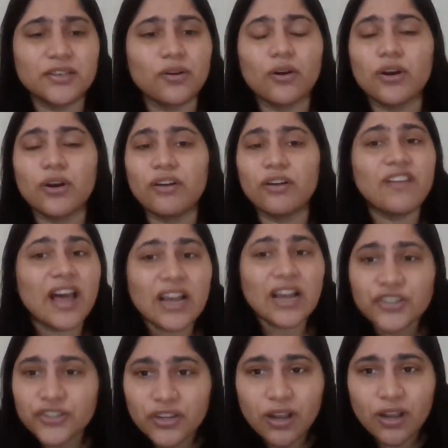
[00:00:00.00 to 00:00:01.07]
your
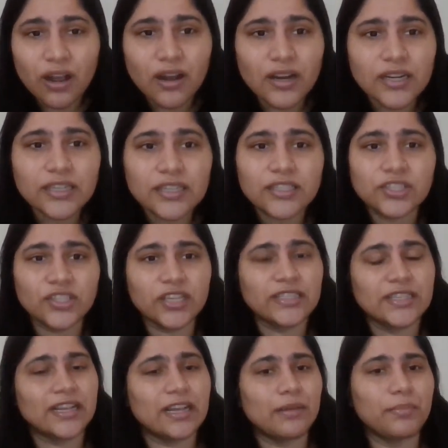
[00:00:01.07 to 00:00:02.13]
flashcards,
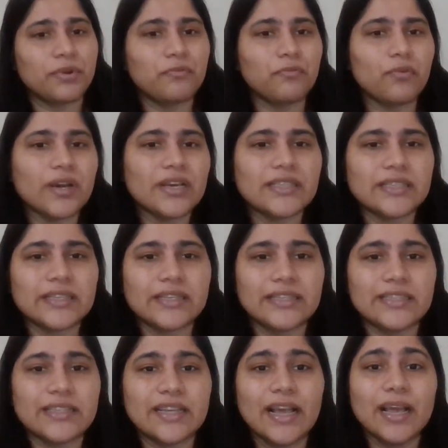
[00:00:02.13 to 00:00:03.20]
chasing up
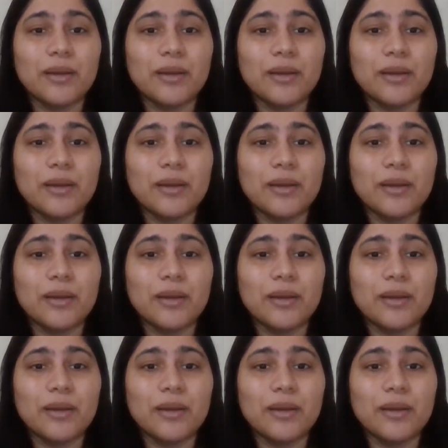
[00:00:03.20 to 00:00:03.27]
invoices,